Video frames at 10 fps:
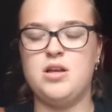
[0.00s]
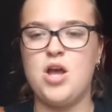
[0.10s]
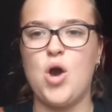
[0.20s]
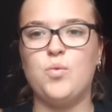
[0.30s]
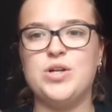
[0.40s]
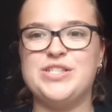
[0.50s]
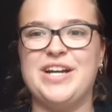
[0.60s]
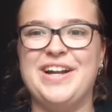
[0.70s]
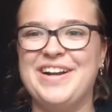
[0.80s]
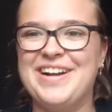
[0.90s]
words
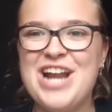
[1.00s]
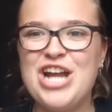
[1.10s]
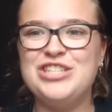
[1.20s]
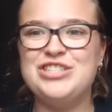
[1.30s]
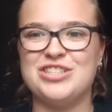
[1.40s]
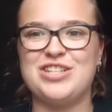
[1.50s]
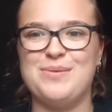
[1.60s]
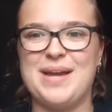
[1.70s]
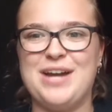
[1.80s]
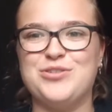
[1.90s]
are not
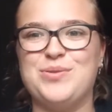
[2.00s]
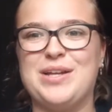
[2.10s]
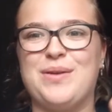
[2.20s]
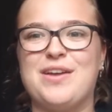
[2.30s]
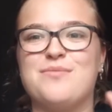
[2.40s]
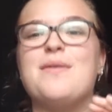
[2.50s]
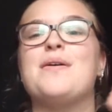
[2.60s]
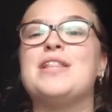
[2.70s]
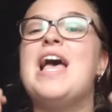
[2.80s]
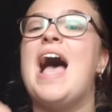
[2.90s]
coming out the right way of my
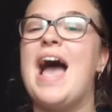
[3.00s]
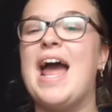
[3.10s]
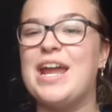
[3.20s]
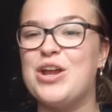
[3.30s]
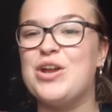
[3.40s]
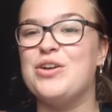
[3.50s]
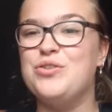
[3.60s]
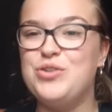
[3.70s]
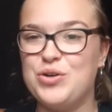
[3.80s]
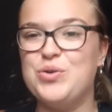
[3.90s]
mouth. I
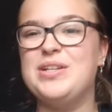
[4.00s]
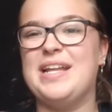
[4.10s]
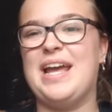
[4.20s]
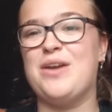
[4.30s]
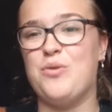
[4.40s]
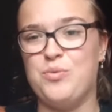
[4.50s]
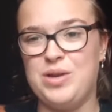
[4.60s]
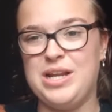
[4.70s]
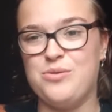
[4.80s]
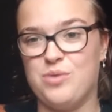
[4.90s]
know that I
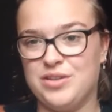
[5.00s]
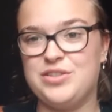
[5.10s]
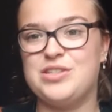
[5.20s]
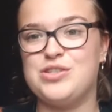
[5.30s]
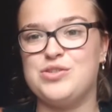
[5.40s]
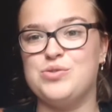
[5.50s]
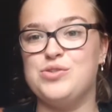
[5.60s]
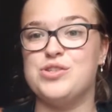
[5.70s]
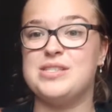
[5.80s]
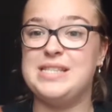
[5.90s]
really wanted to
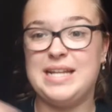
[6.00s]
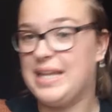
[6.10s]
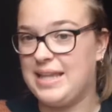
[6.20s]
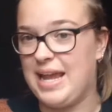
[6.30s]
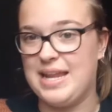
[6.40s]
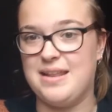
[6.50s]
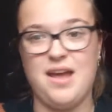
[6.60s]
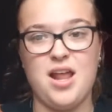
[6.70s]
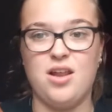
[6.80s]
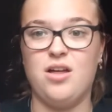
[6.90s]
just knit it in
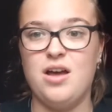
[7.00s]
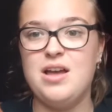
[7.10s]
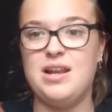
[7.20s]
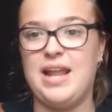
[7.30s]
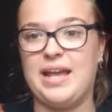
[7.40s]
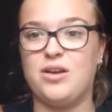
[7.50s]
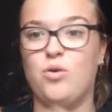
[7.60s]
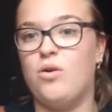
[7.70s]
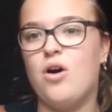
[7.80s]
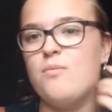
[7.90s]
a lot, like
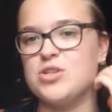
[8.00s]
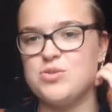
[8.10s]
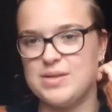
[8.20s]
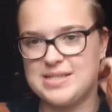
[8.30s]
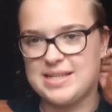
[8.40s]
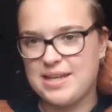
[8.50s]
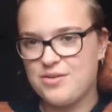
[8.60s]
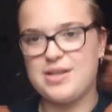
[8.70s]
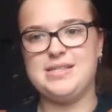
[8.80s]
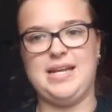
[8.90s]
almost one sitting,
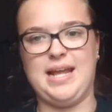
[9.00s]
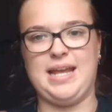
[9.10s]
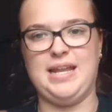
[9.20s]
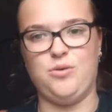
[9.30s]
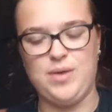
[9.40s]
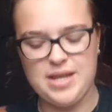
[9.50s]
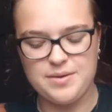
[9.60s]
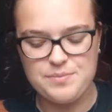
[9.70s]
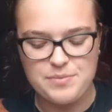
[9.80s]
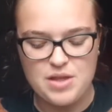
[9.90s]
you could say, like in a week.
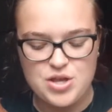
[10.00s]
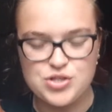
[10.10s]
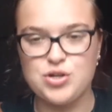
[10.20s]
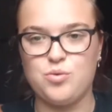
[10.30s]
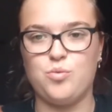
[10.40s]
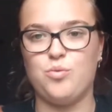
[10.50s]
So